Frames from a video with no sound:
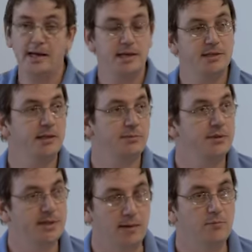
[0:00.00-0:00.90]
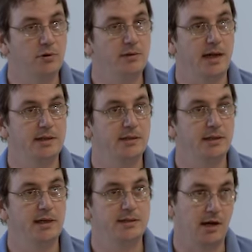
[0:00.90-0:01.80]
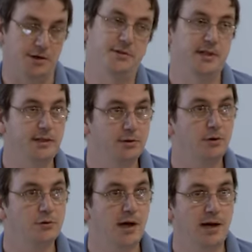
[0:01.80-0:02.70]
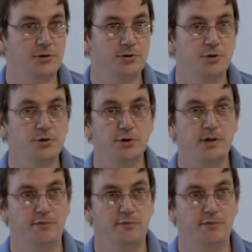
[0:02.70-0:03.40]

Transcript: Is it a sample that is guaranteed to go to high resolution?